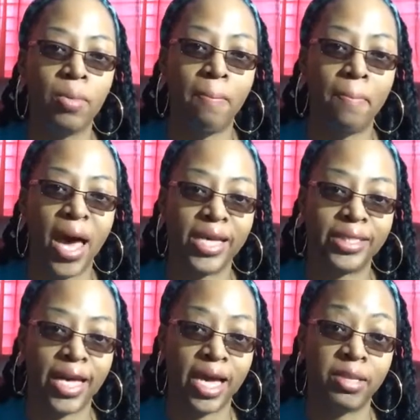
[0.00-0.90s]
in
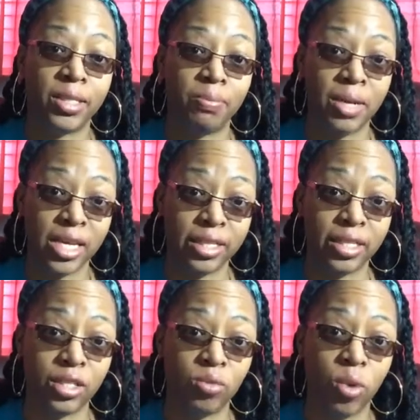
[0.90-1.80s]
bite-sized
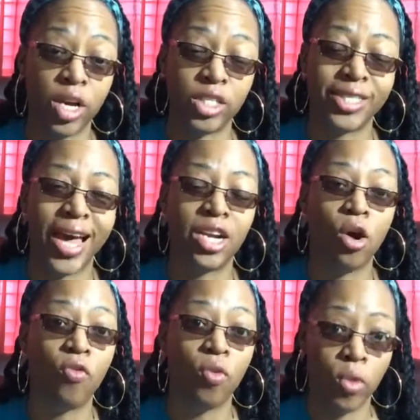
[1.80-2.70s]
pieces where it's not
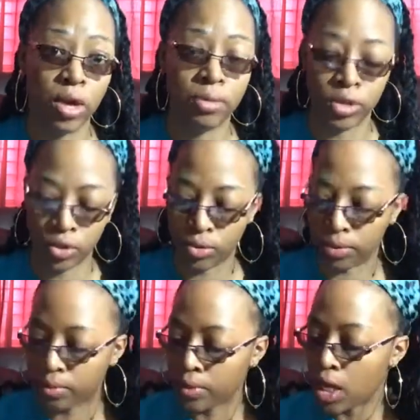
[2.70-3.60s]
overwhelming to them.
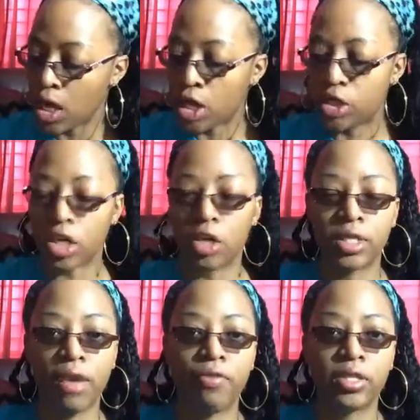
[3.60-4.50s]
So
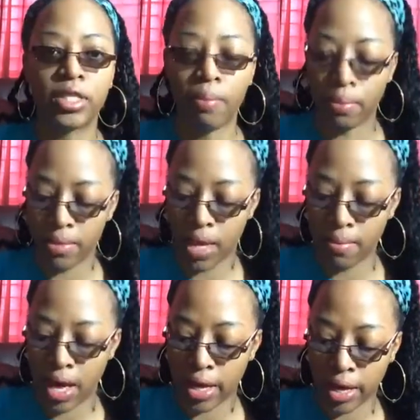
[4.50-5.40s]
say, for example, me and
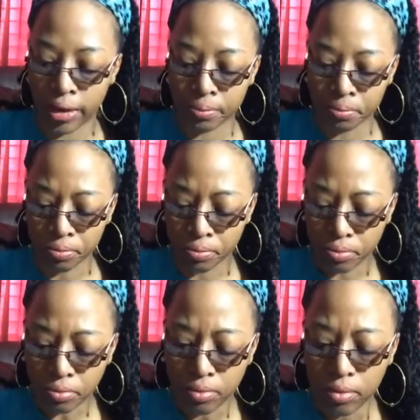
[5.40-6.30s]
my
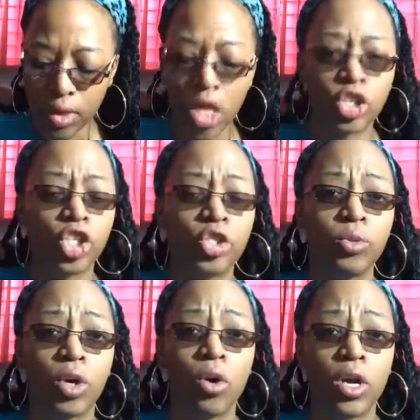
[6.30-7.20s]
children
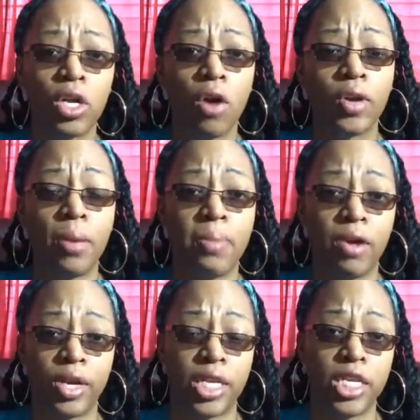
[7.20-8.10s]
were going over
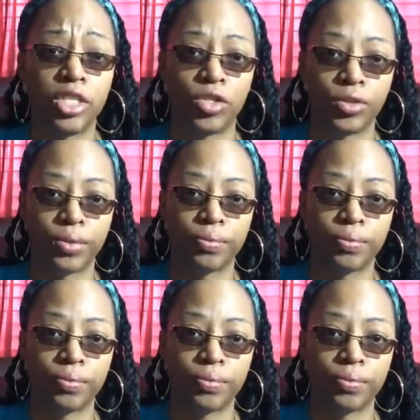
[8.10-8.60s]
American history.